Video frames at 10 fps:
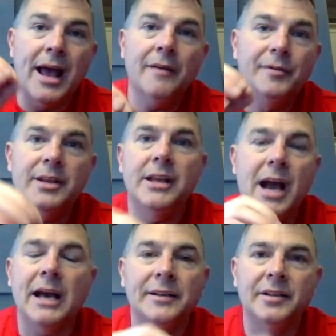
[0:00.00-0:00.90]

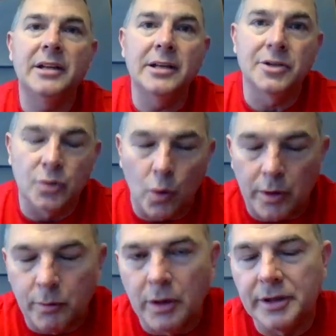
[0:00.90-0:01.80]
FDIC
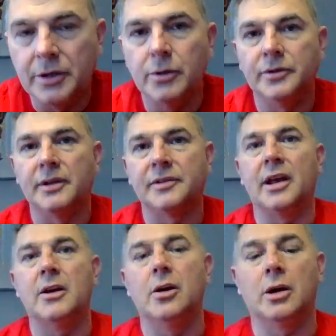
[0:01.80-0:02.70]
insured, and what they do is they
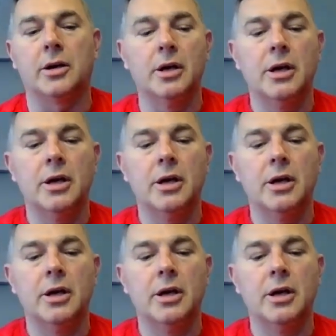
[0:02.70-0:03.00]
say, look,